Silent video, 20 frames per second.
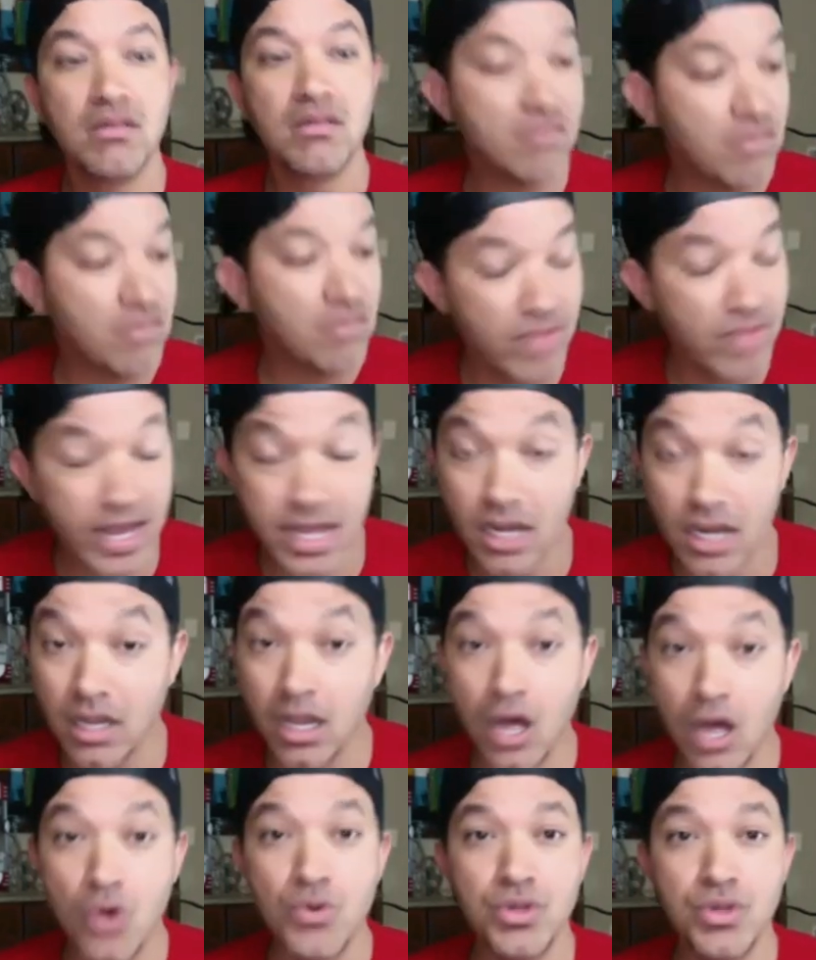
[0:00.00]
that can
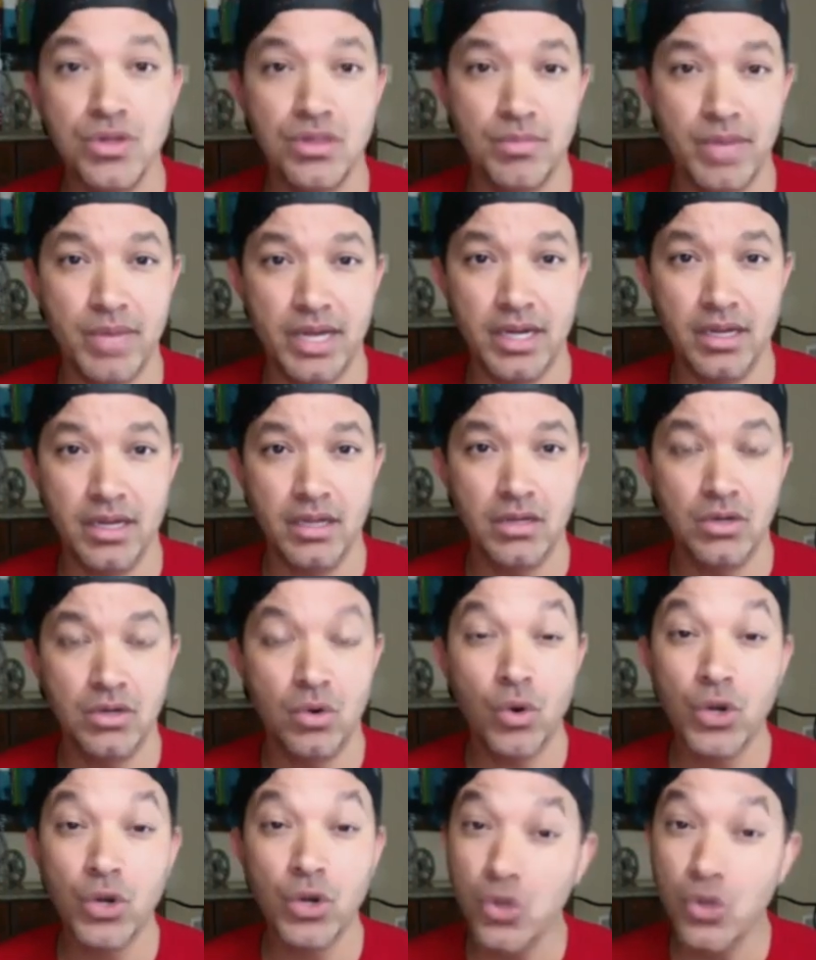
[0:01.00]
loan you the money?
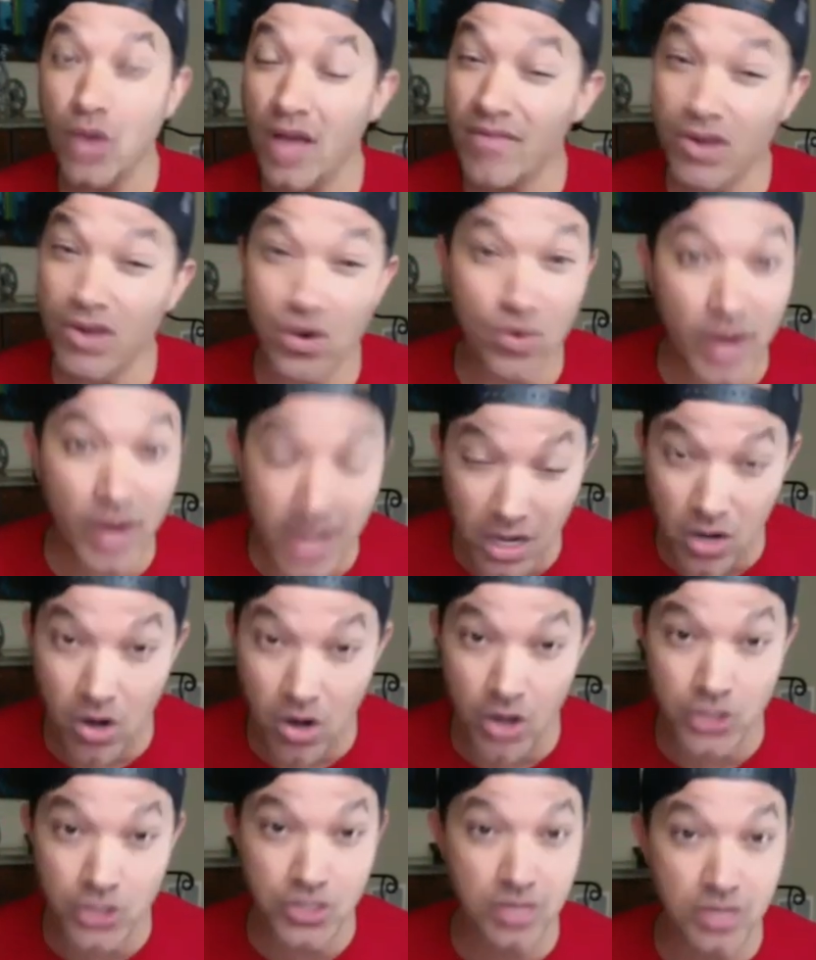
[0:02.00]
Or do you have a credit
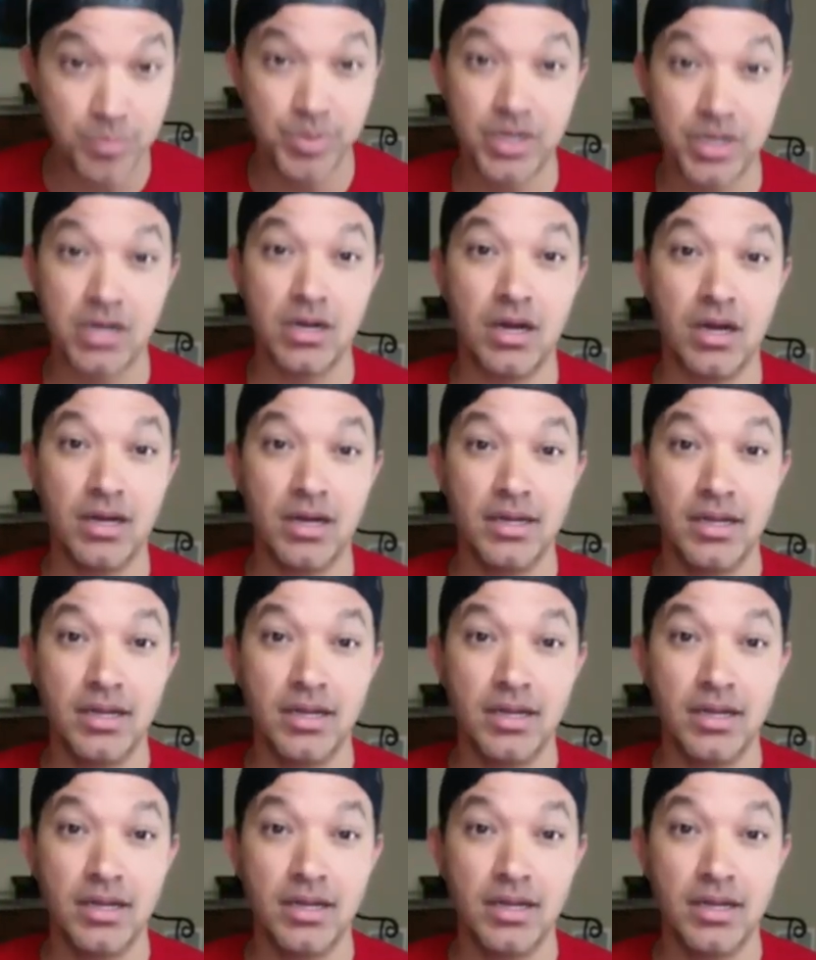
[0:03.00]
card you can put it on?